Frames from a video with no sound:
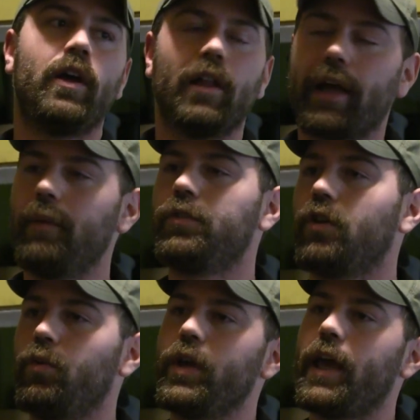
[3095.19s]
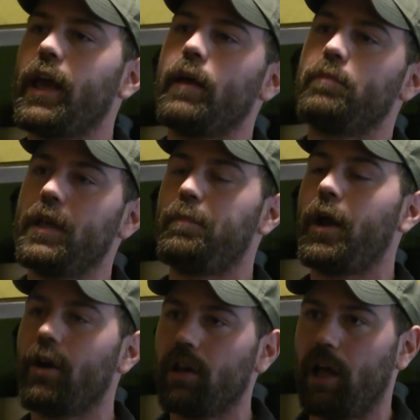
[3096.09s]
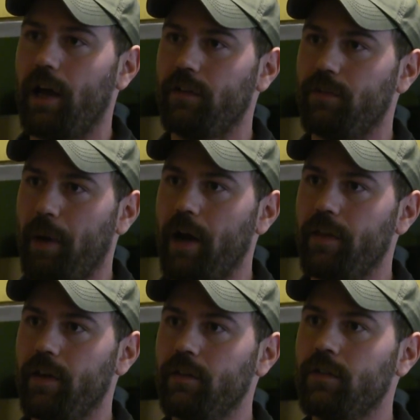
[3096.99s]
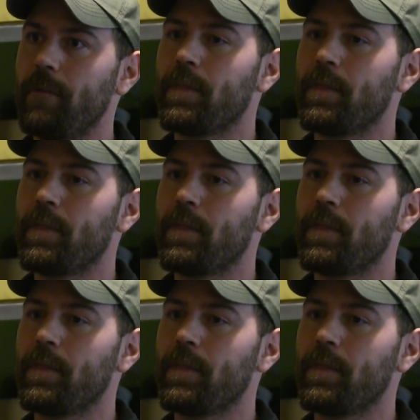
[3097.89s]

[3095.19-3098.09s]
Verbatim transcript: like I'm sorry, we can't be paralyzed by this.